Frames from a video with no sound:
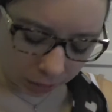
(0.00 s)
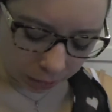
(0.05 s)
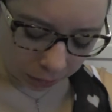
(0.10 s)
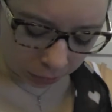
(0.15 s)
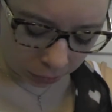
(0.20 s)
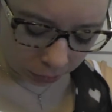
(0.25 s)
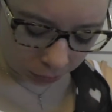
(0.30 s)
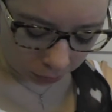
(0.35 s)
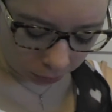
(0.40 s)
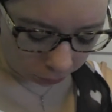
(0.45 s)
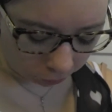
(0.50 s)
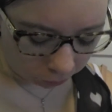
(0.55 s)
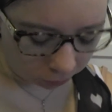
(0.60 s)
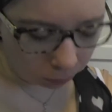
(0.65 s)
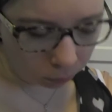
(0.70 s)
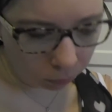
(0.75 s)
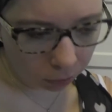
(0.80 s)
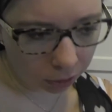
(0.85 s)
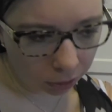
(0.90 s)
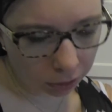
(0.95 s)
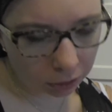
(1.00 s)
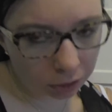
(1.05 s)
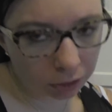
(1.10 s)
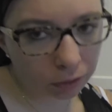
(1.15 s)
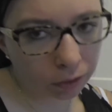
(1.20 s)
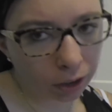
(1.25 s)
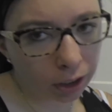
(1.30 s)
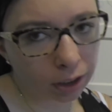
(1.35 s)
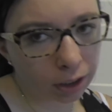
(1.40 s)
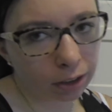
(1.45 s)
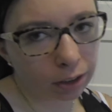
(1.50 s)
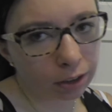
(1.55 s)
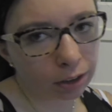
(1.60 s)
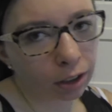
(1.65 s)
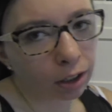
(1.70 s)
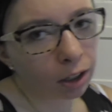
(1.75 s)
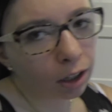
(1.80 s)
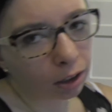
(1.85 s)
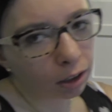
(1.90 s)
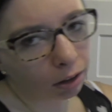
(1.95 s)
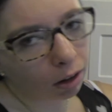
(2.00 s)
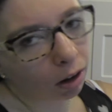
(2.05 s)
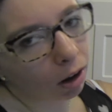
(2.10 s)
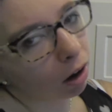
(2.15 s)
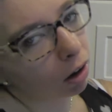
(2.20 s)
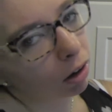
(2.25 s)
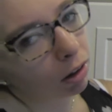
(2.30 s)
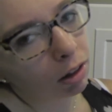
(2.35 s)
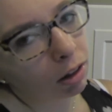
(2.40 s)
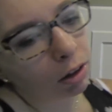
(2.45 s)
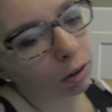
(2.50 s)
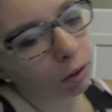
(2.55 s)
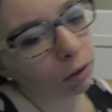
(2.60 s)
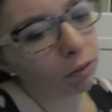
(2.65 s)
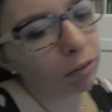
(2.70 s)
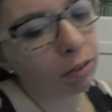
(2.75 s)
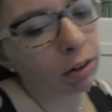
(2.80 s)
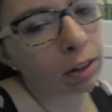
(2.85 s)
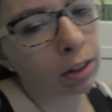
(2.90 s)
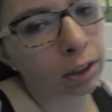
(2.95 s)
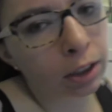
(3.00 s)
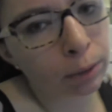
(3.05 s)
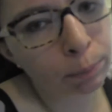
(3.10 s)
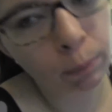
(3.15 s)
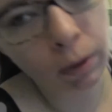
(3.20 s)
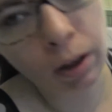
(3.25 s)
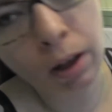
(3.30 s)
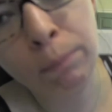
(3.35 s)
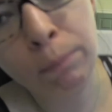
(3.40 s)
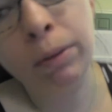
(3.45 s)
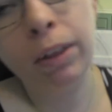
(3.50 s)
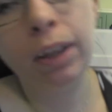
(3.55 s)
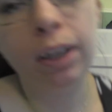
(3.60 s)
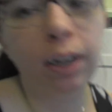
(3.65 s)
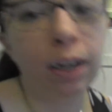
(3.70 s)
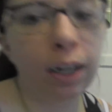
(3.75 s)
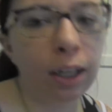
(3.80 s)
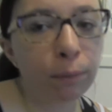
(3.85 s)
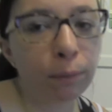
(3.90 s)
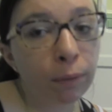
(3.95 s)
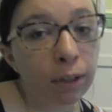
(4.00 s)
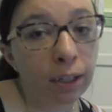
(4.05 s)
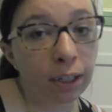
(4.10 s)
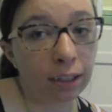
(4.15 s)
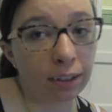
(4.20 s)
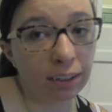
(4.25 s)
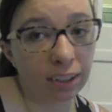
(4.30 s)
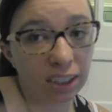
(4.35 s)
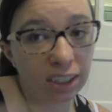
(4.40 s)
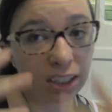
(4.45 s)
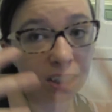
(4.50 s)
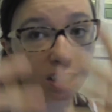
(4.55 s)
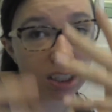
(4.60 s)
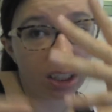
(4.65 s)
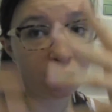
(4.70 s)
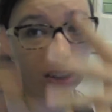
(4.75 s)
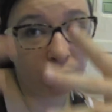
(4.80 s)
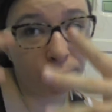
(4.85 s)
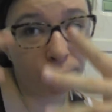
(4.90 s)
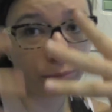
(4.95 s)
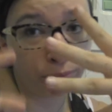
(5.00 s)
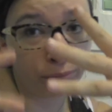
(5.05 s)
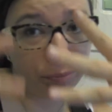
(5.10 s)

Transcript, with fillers: so if I wanted to, I could toddle on over to the spa and be like, "Can I get my nails did?"